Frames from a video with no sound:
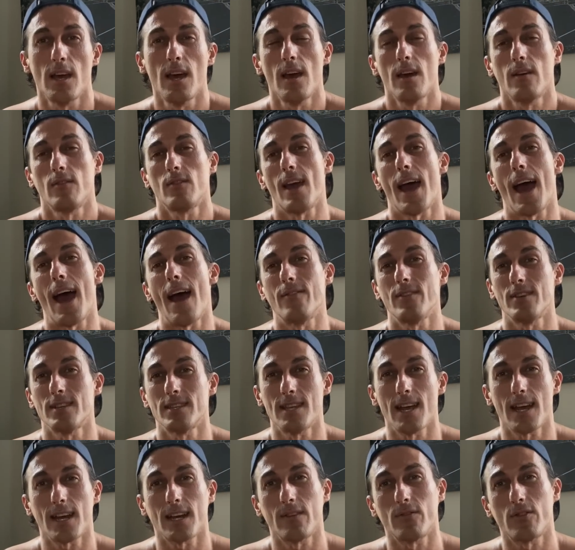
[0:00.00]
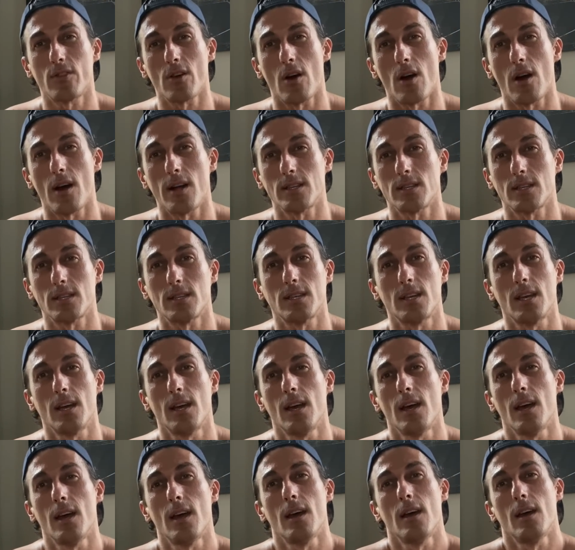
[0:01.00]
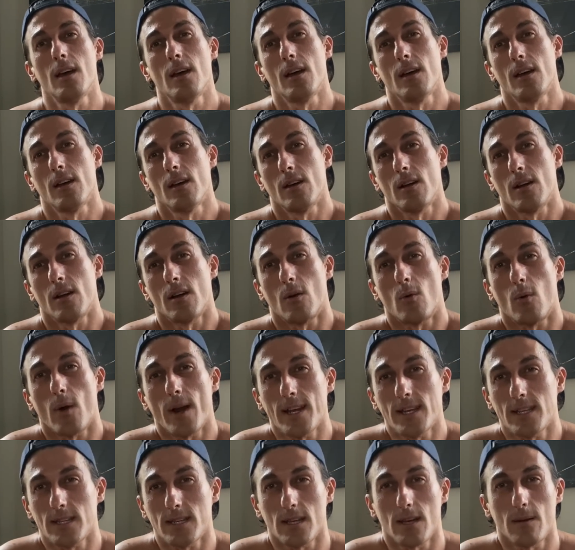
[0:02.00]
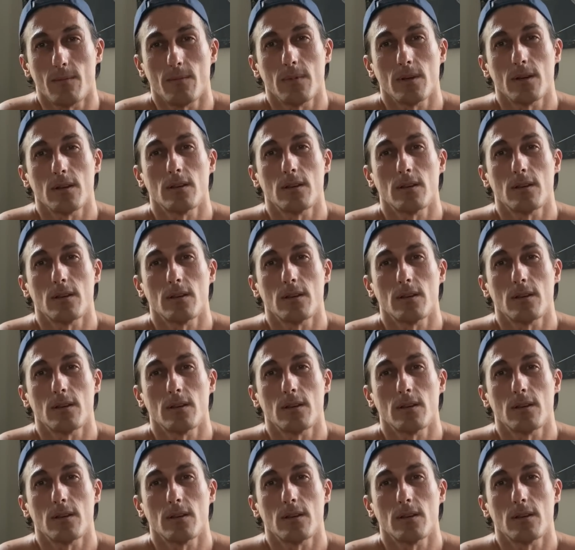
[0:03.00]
If you have these negative thoughts, erase them.